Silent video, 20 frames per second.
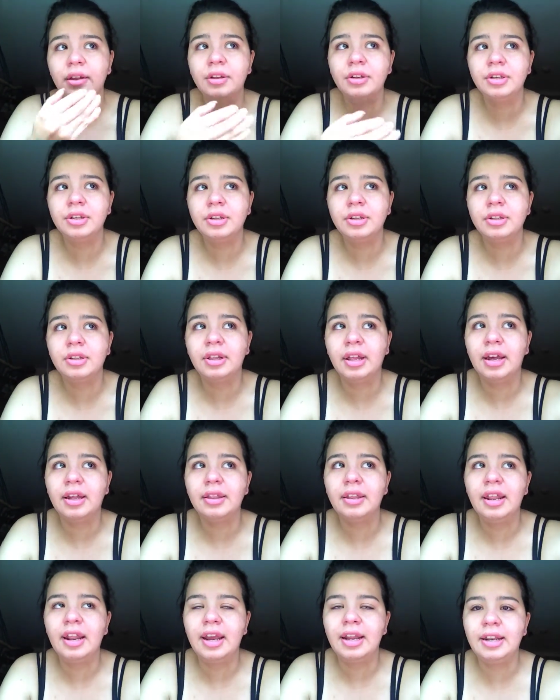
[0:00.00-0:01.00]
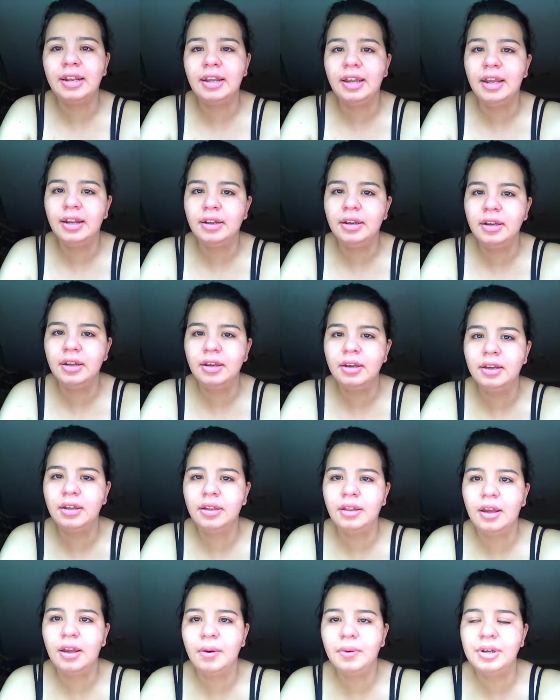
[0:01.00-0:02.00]
she's glad that I did.
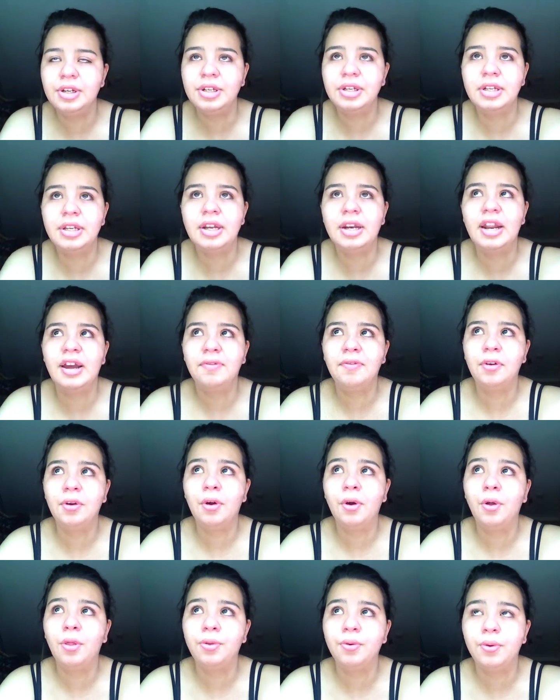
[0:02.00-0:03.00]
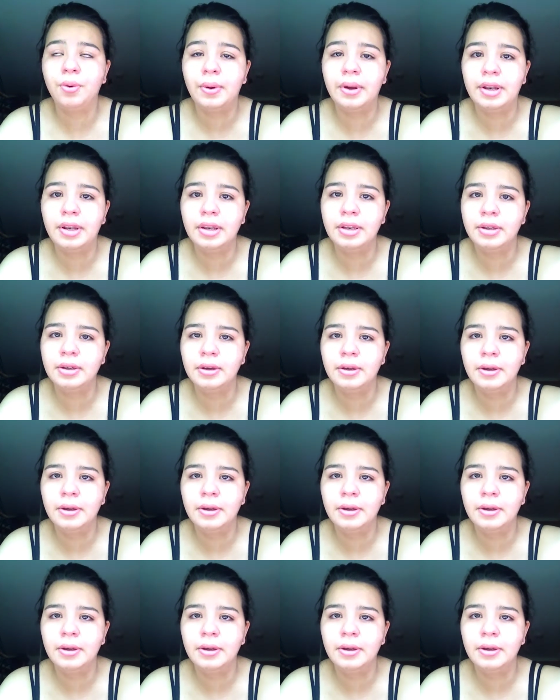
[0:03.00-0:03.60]
That way she didn't have to go through it.